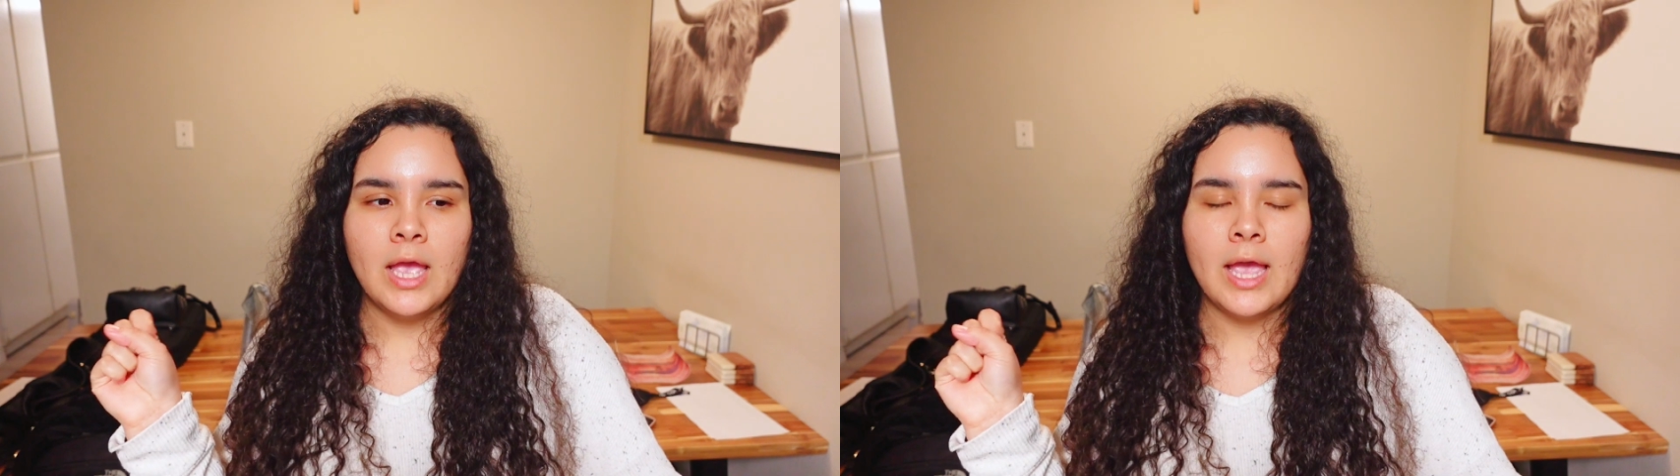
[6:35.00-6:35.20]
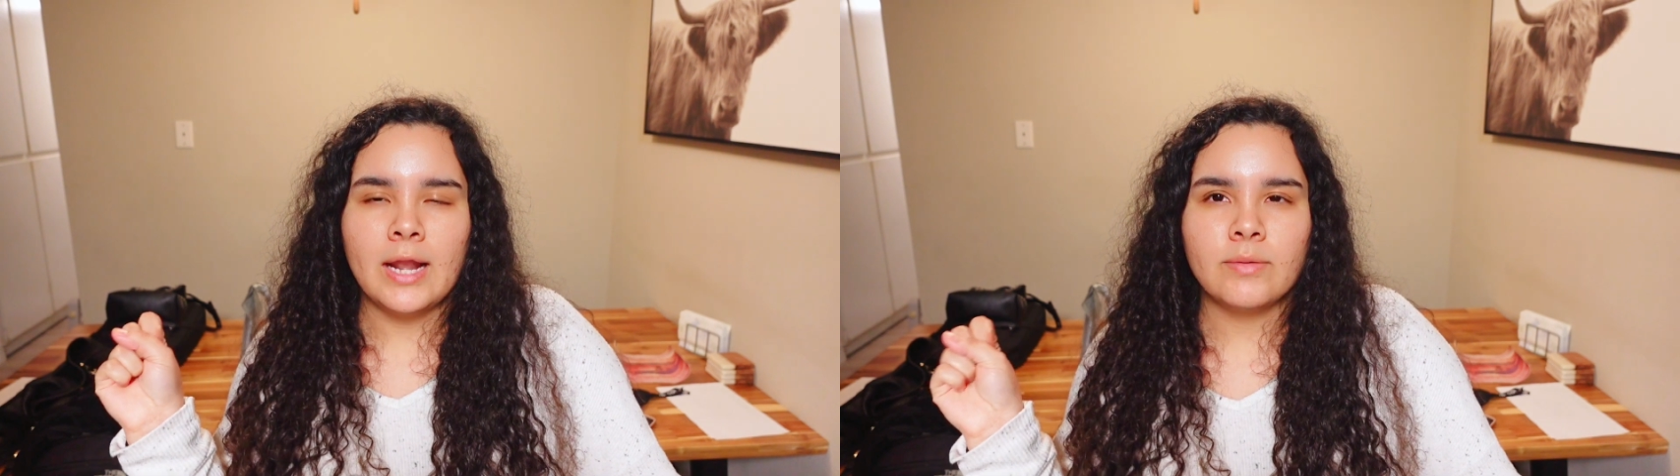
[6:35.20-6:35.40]

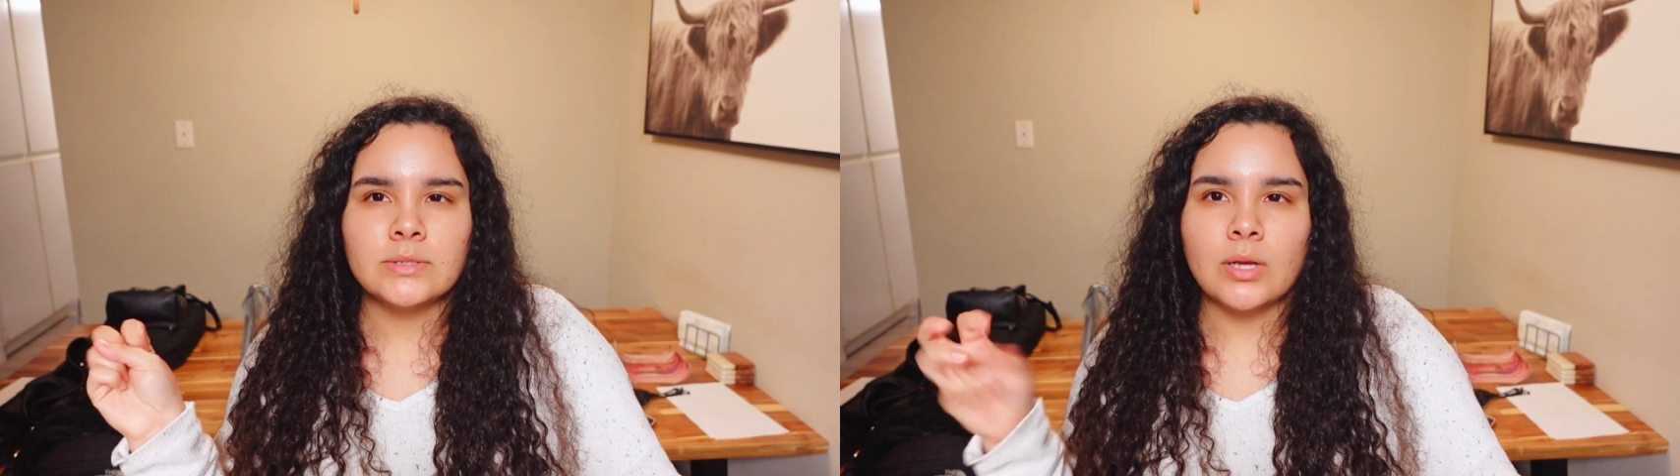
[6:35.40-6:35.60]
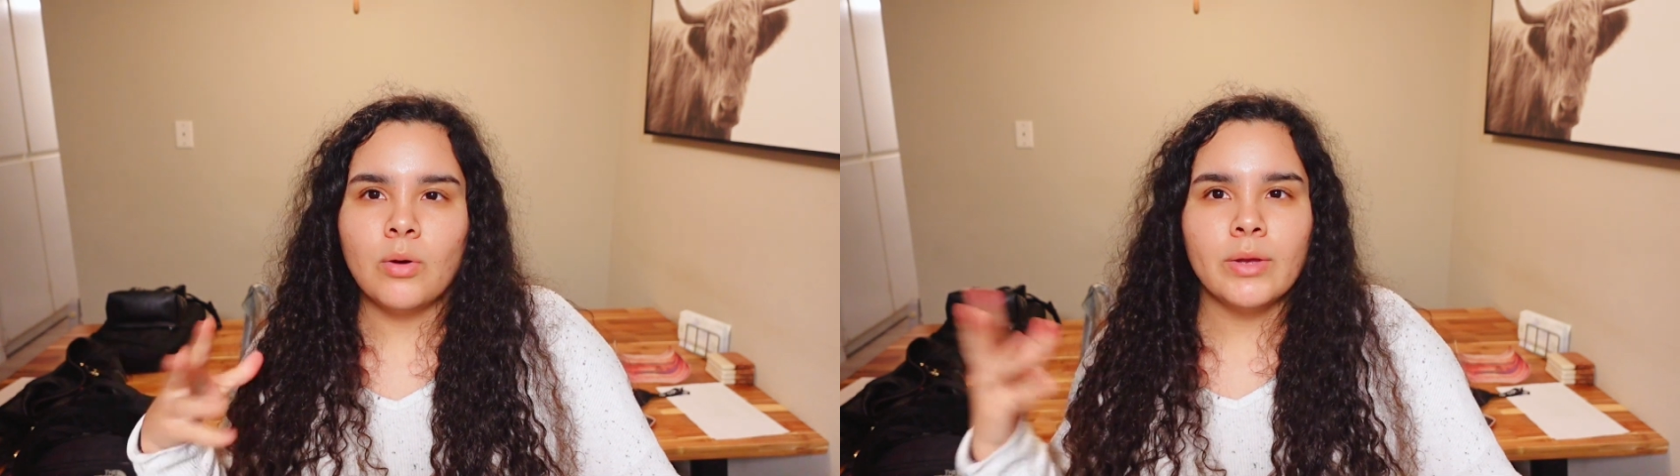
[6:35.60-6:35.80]
And I
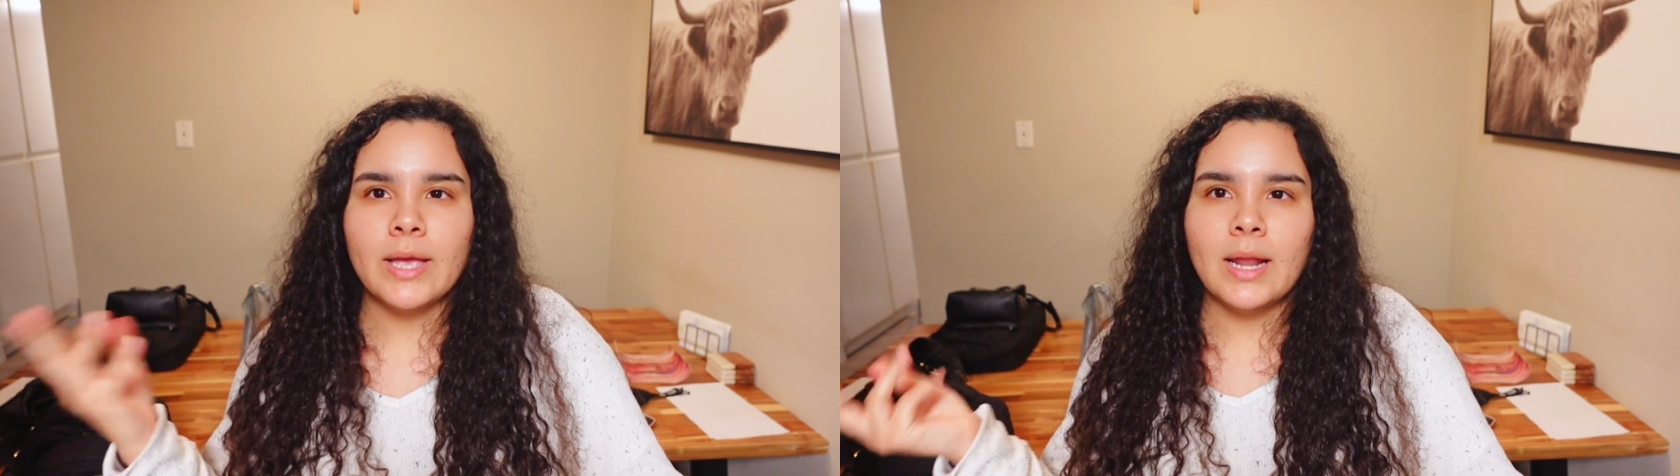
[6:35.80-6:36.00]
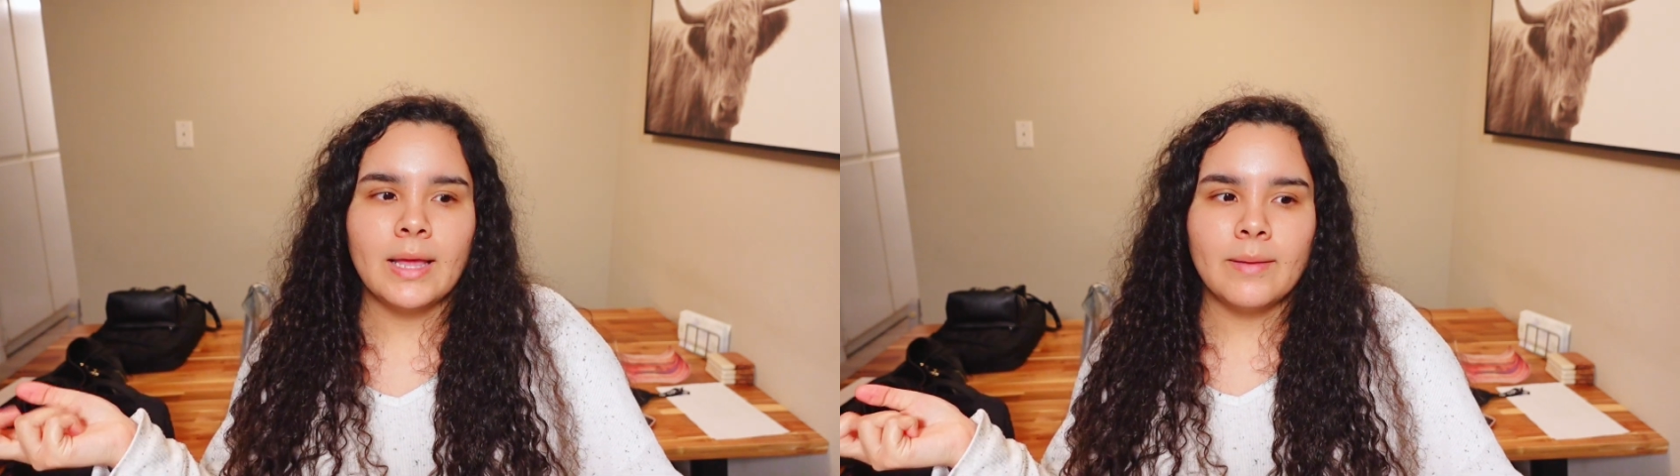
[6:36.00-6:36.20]
was like, oh
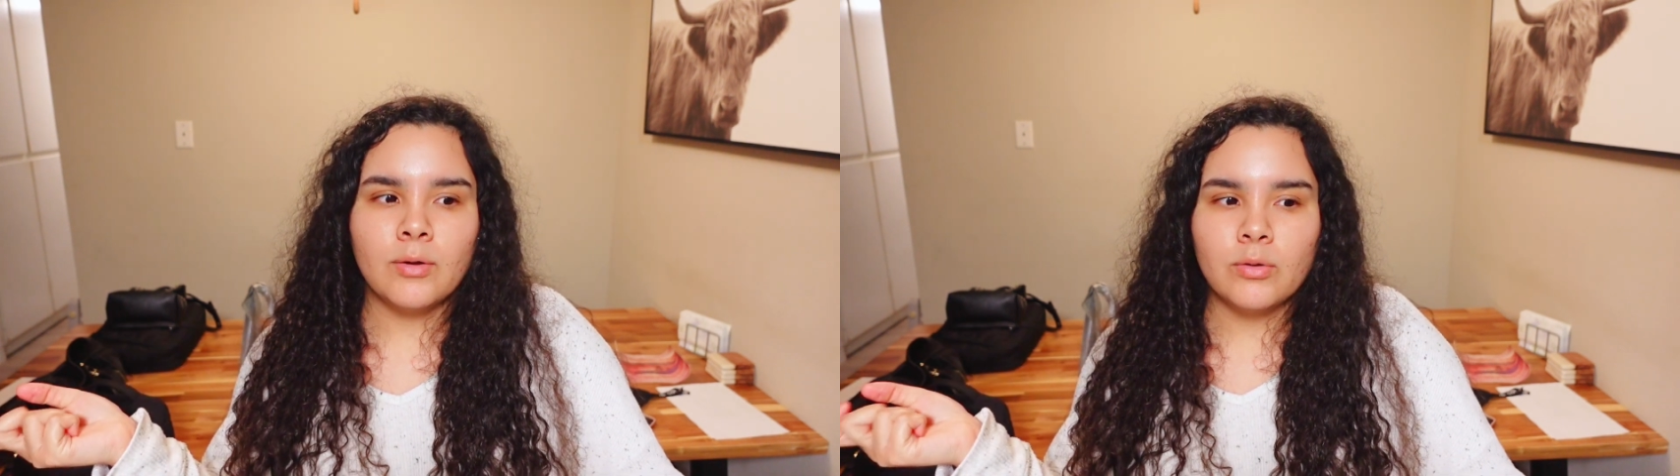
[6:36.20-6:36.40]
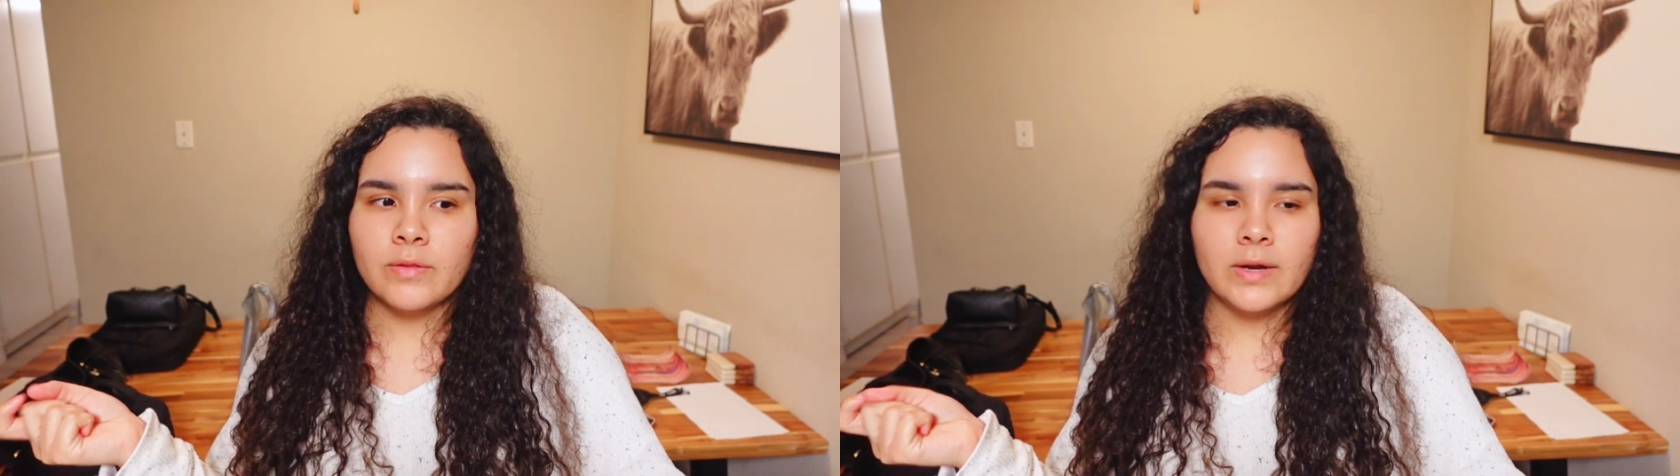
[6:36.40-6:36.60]
yeah, like I'll
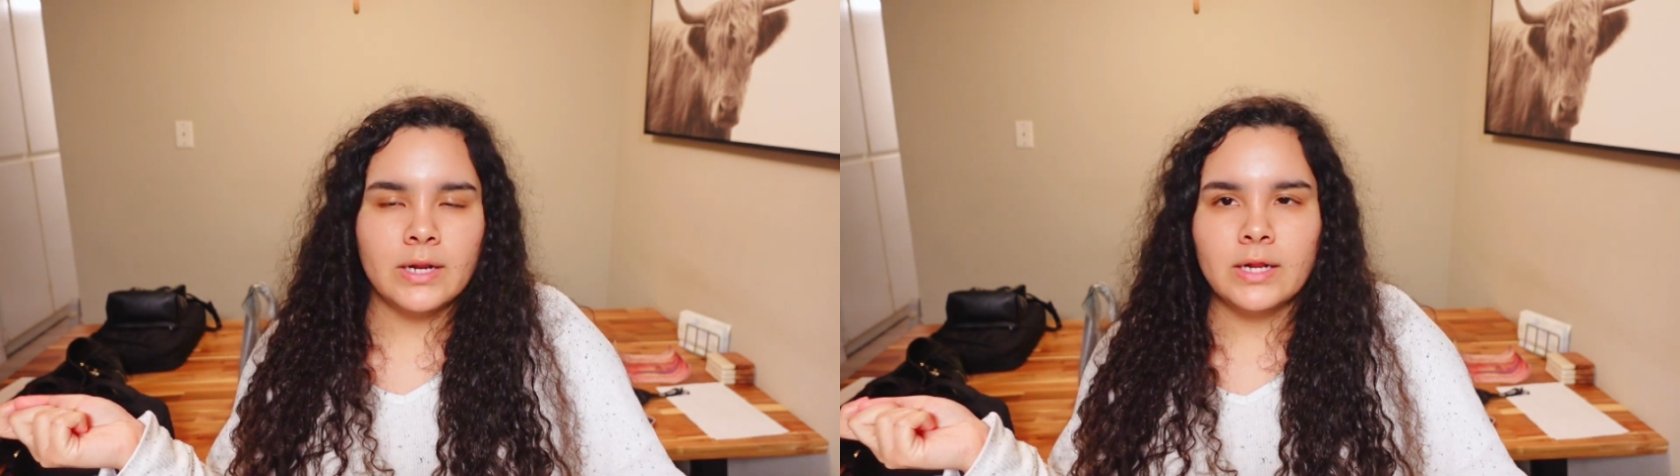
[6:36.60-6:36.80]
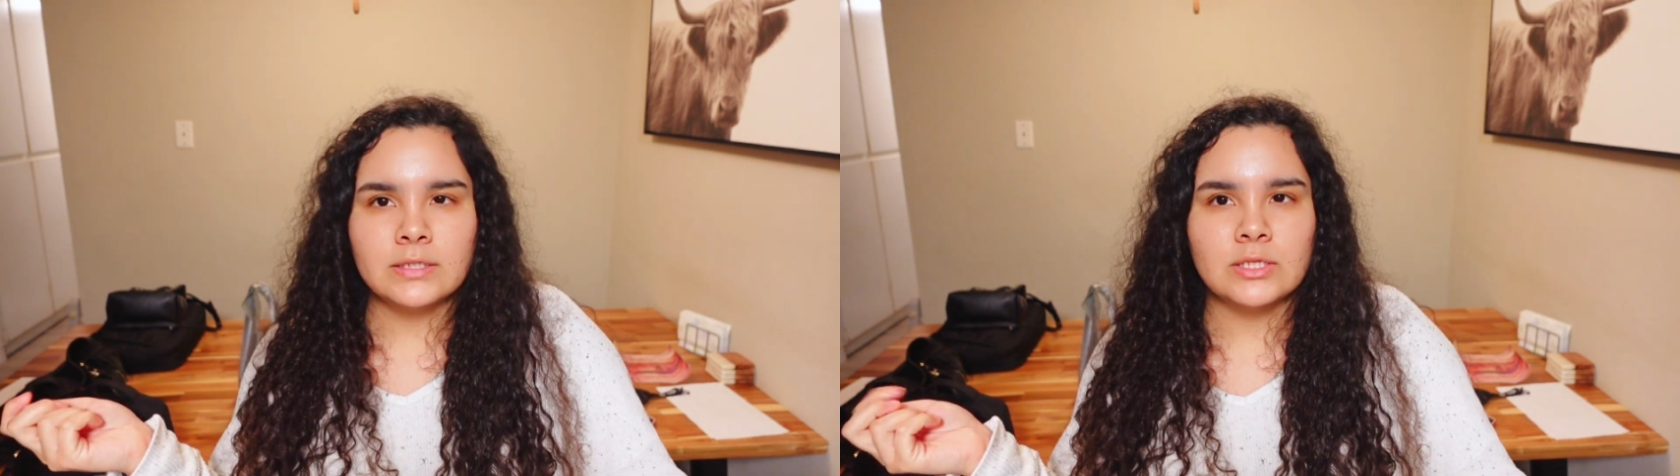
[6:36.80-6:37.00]
go to the
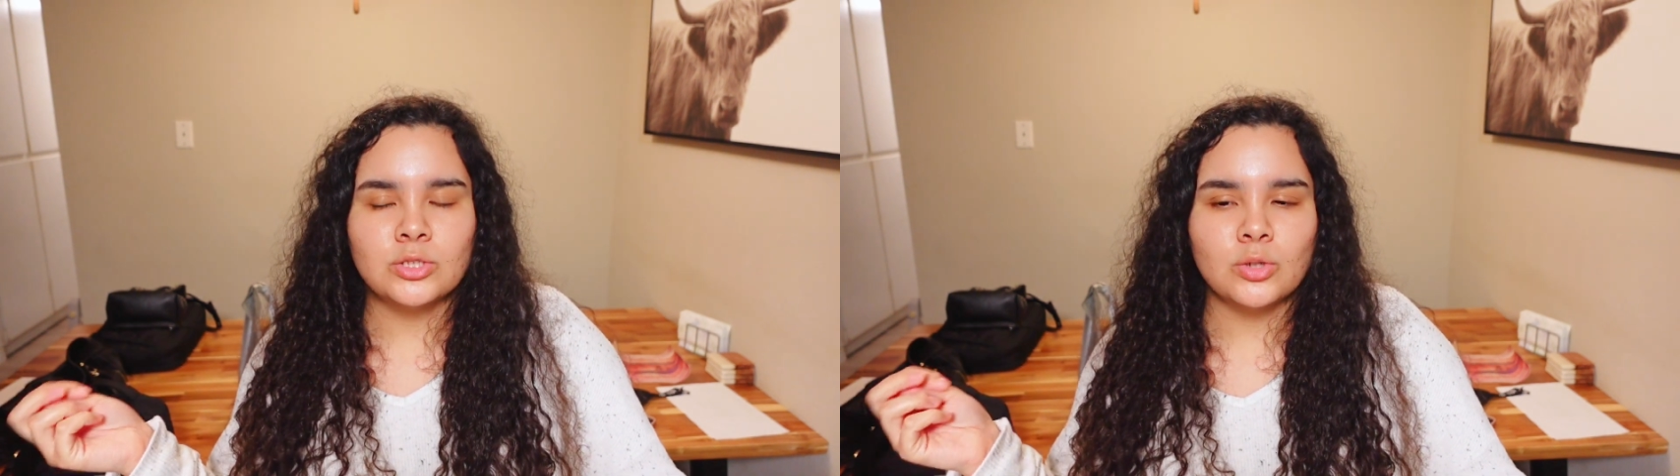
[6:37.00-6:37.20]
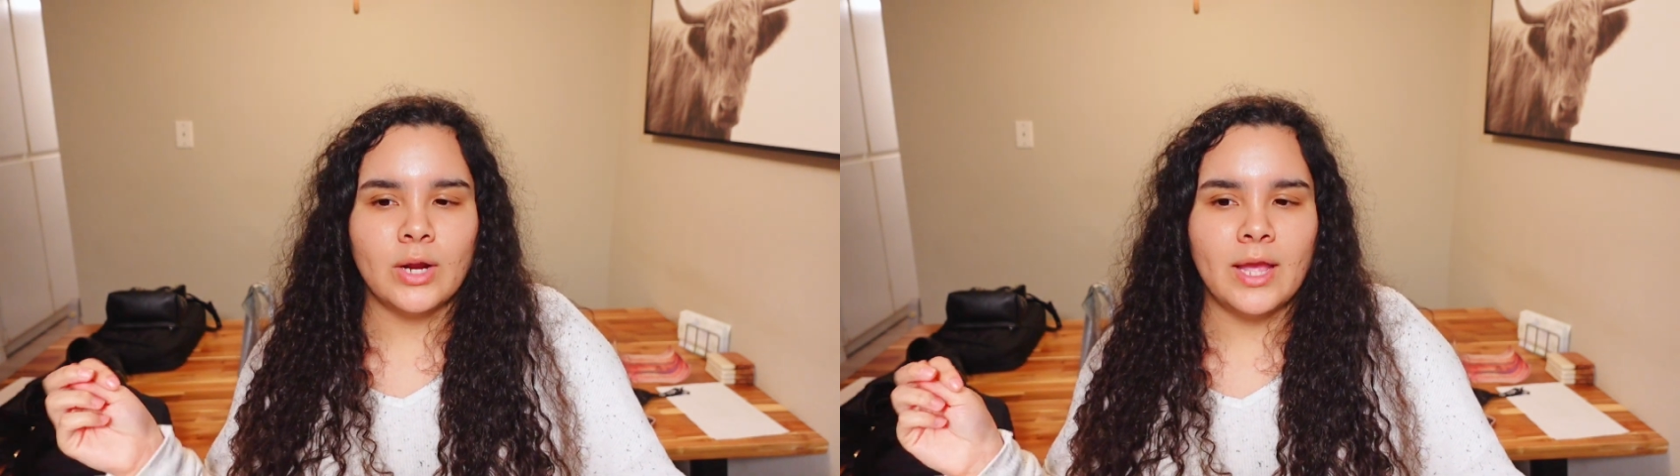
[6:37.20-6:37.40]
ninety-nine cent store.